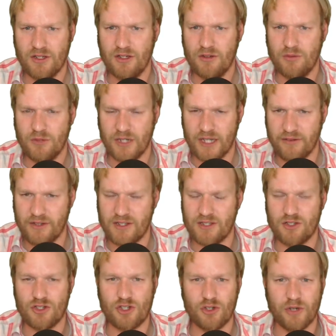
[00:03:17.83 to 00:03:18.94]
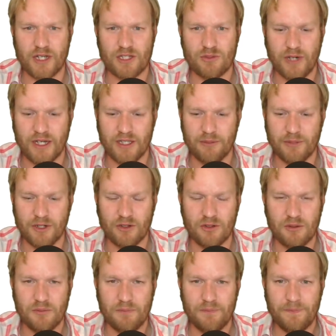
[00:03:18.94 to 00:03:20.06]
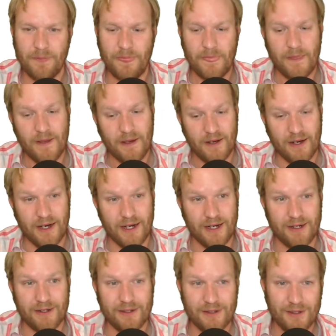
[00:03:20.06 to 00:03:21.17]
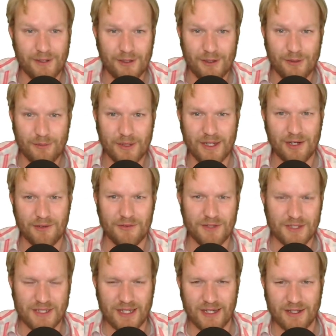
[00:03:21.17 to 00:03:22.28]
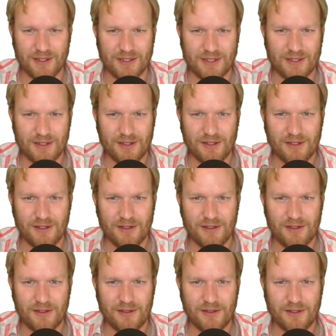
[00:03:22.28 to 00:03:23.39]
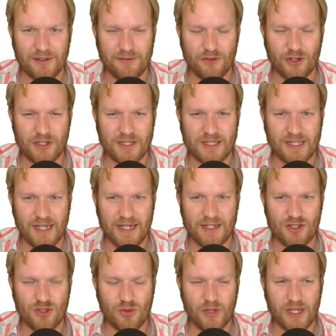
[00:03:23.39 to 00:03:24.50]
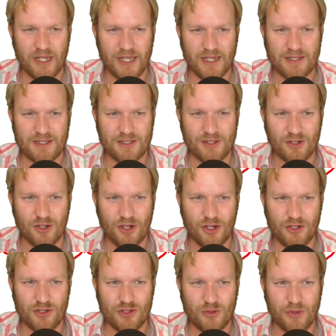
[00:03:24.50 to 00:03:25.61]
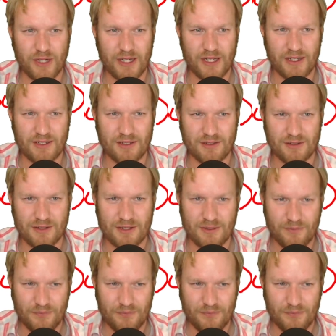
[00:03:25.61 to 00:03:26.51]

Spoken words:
would give us the 2xy in the middle. But now in this case, they've got sine squared x's and cos squared x's.